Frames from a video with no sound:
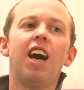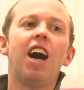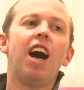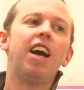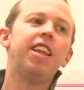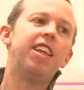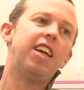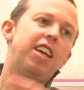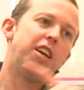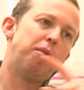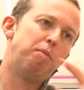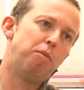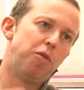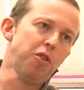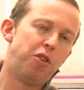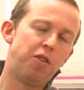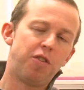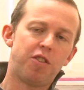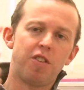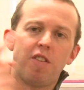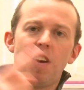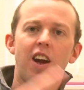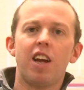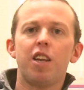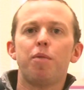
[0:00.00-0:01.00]
And then it
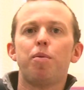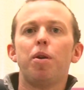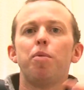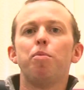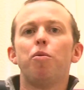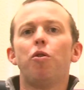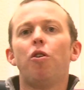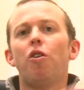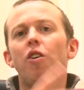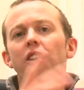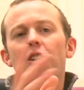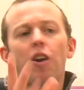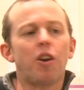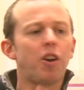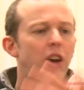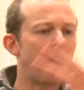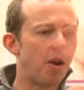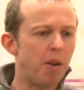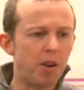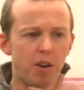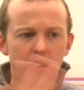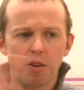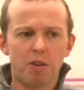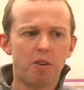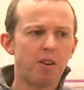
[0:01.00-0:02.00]
moves around a bit more,
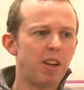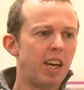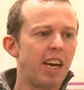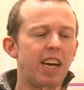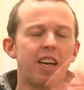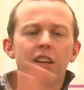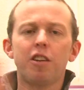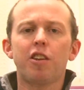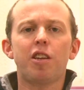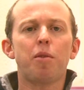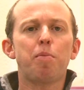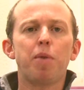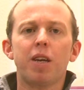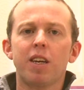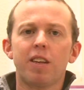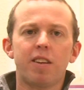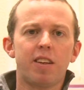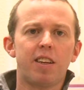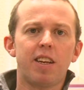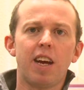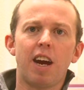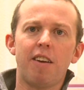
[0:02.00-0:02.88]
going in all higgledy-piggledy